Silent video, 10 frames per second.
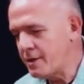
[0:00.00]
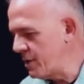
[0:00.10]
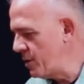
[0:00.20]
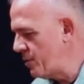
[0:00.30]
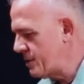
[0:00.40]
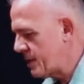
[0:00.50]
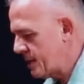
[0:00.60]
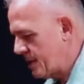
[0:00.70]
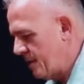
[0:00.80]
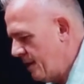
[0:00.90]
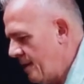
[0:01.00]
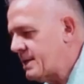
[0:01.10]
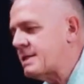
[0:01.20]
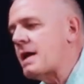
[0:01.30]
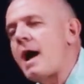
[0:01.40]
to use is
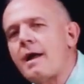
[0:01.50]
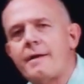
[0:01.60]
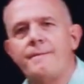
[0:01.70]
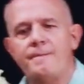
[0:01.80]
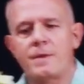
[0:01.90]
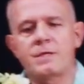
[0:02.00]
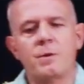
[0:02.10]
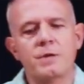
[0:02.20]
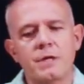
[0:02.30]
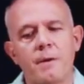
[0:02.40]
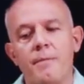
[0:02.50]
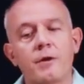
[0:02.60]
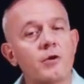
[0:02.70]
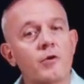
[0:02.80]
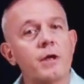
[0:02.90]
stock. This is almost like a
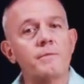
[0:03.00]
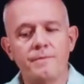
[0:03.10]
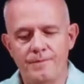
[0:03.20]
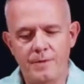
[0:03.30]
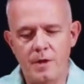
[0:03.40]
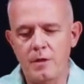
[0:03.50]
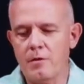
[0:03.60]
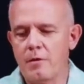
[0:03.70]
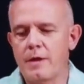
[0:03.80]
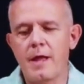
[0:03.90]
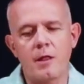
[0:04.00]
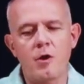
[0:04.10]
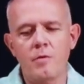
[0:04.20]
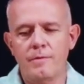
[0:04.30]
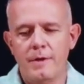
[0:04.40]
buttercream color or
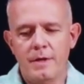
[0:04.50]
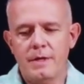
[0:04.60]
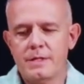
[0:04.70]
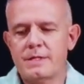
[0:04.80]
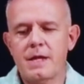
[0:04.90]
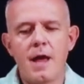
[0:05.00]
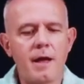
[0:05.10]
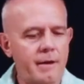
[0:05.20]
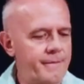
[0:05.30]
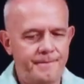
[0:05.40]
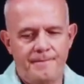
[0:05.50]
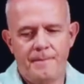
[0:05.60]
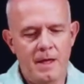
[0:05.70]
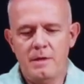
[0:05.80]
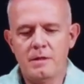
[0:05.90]
yellow stock.
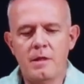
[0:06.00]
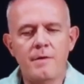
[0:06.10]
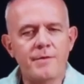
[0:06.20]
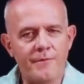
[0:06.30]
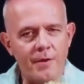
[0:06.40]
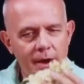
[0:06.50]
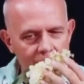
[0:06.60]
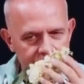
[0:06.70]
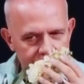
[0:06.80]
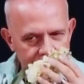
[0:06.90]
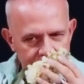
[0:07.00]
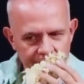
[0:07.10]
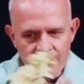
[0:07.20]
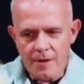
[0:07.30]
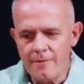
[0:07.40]
Love the fragrance
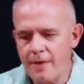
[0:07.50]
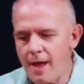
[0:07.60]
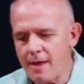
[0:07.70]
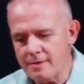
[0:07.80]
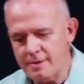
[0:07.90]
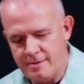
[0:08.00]
of that.